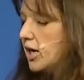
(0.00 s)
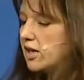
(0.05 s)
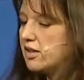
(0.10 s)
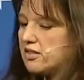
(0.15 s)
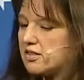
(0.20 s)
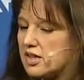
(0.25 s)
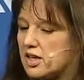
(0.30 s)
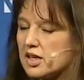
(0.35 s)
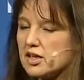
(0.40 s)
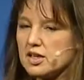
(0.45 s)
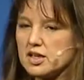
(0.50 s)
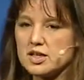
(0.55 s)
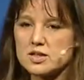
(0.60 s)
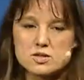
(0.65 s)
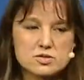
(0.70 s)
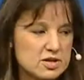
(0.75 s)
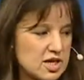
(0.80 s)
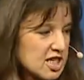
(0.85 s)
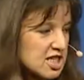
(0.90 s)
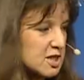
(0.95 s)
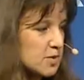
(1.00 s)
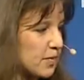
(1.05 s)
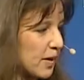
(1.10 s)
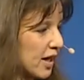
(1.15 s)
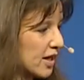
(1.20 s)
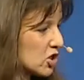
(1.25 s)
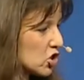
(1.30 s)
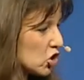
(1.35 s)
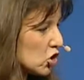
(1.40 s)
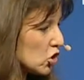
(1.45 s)
I think, need to
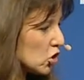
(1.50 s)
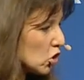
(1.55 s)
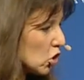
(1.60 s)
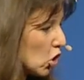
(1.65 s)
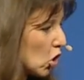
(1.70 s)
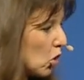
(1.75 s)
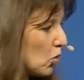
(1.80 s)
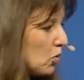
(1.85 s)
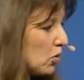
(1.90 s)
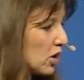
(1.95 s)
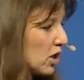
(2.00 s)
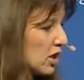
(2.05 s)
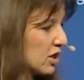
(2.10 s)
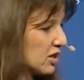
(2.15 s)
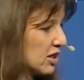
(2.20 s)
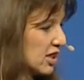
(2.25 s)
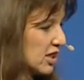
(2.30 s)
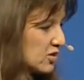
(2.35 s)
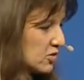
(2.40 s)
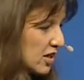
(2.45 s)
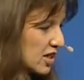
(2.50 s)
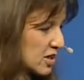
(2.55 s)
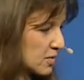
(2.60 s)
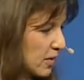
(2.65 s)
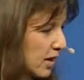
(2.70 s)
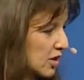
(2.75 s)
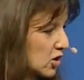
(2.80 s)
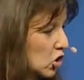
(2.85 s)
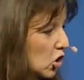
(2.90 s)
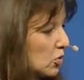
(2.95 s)
expand to global, need to
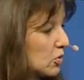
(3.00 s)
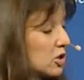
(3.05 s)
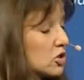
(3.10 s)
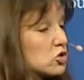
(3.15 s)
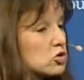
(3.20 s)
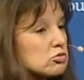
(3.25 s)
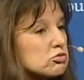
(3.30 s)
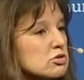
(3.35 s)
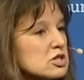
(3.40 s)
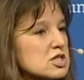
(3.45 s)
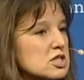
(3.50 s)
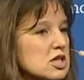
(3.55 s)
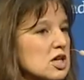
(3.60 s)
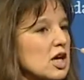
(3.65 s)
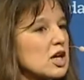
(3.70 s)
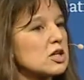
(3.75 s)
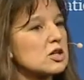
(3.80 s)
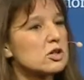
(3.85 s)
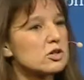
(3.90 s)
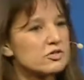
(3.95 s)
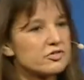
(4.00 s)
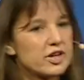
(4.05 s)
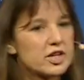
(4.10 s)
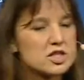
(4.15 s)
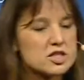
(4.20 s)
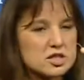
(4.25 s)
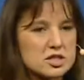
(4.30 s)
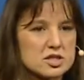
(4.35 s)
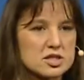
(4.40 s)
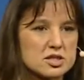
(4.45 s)
expand globally to risky unknown
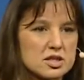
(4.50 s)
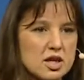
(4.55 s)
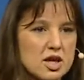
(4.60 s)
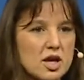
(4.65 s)
ventures.